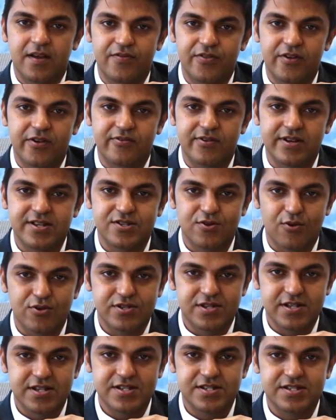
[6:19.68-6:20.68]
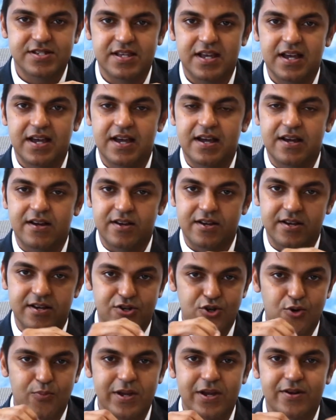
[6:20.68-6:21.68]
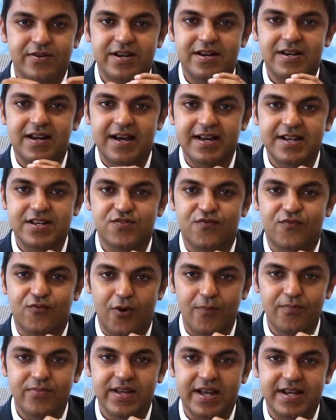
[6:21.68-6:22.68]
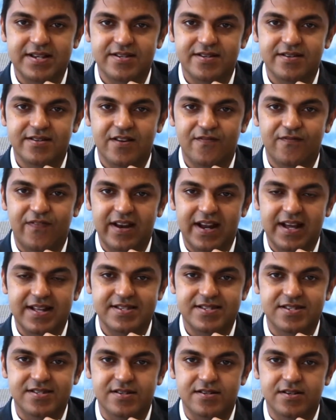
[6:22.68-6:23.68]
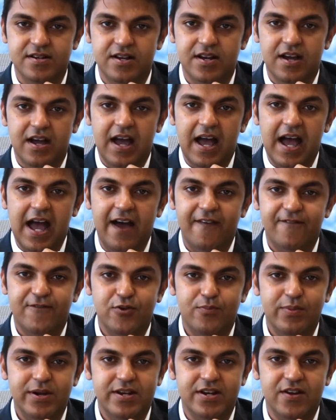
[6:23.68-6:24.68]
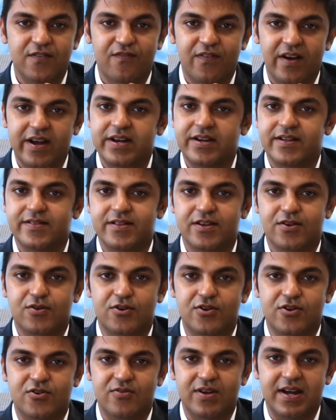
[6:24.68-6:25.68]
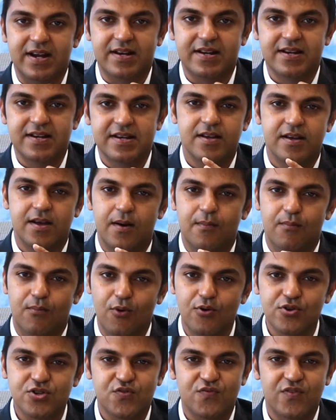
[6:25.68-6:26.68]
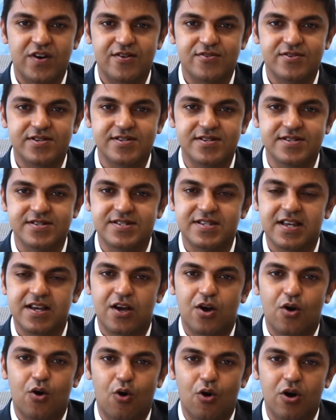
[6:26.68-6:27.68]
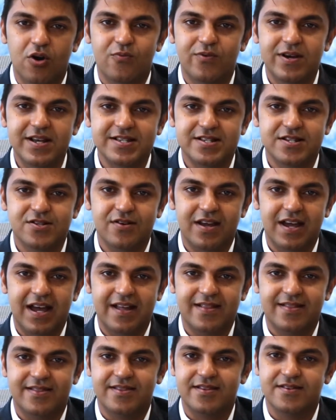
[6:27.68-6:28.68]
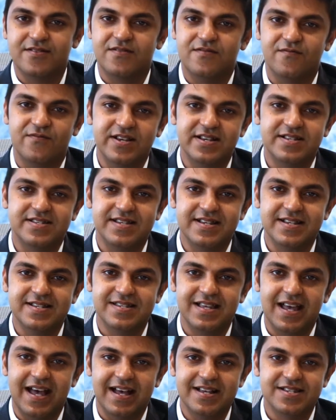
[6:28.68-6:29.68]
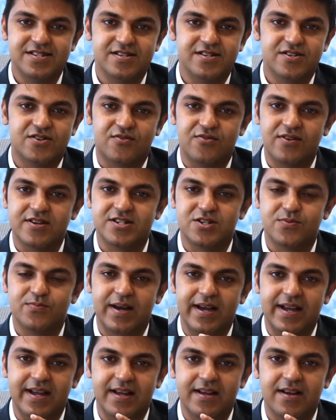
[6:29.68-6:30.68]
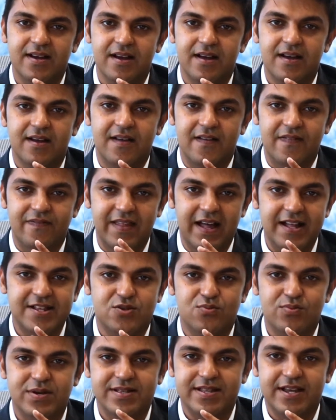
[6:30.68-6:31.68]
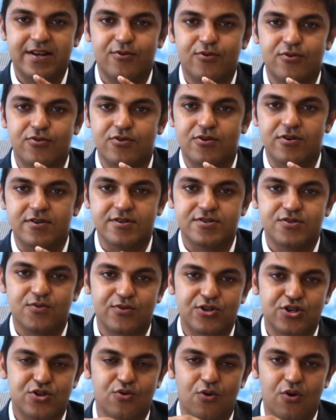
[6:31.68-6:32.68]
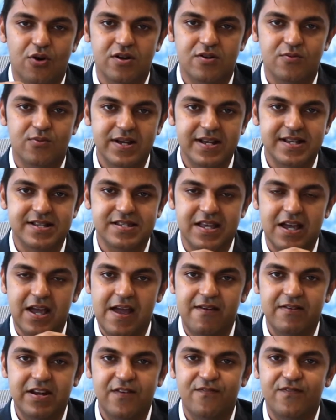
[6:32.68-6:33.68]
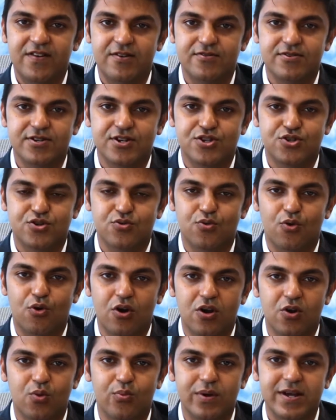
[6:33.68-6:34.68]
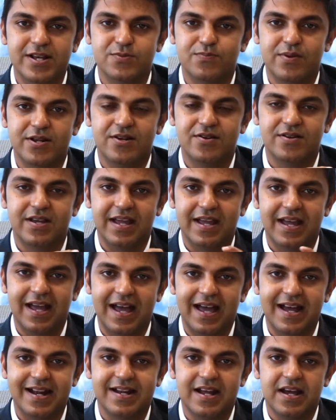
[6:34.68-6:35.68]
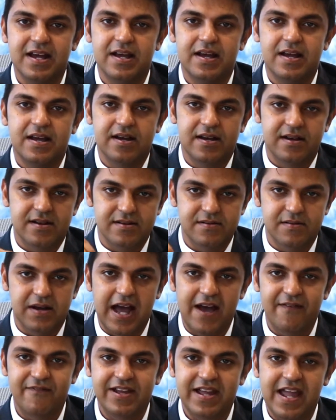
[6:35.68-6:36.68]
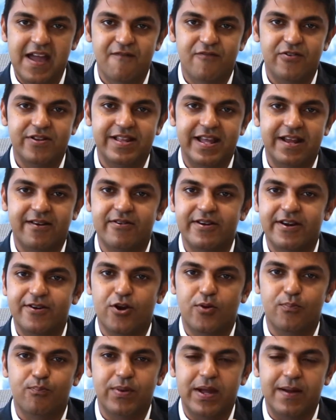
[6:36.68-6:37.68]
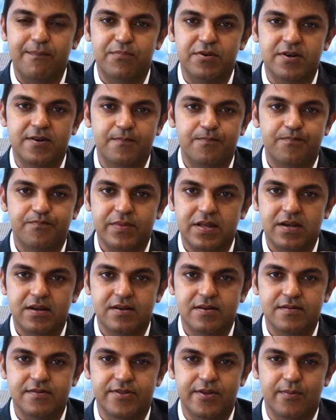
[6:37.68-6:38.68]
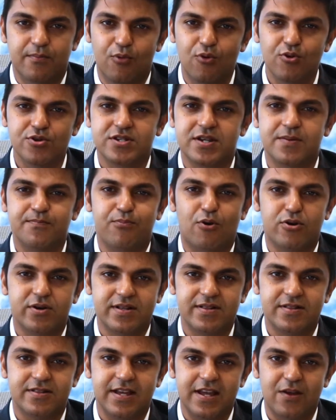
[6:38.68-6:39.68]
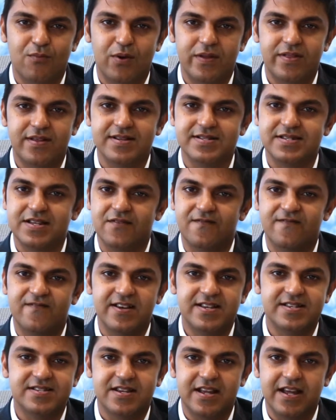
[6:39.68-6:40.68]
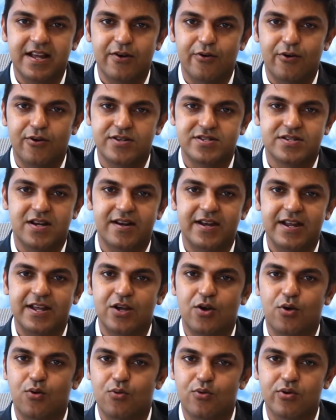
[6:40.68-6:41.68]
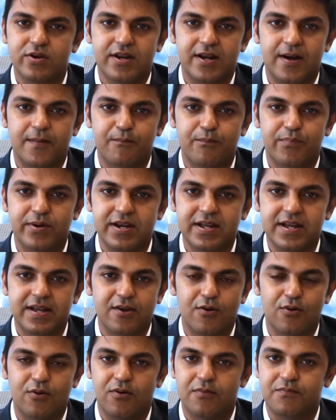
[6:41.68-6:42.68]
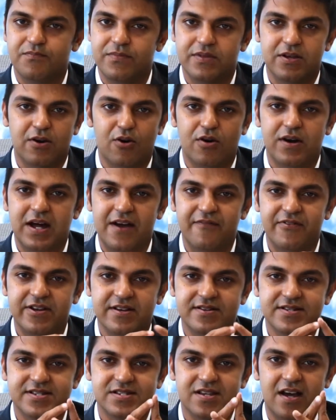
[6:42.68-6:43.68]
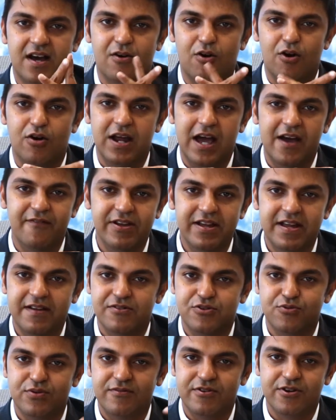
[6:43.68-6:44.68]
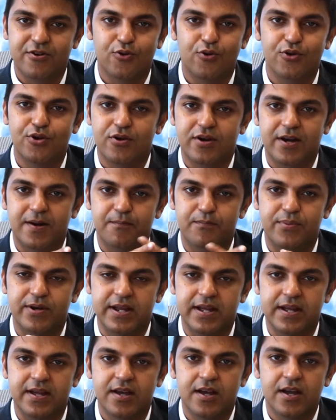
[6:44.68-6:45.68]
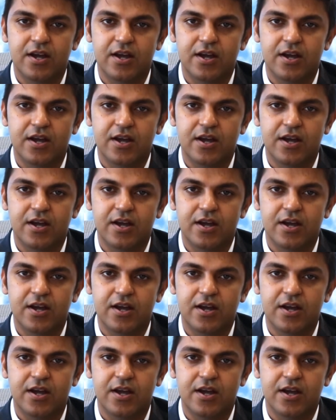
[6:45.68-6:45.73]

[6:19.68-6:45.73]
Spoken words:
the resources to be utilized from the external financer have to be defined in the contract. Most founders always look at the VCs as a trust bank. That's where they go wrong. So we should always, any founder should always be looking at having everything written on paper. The most important thing, whether it's investing or starting your own company or having to even grow your company,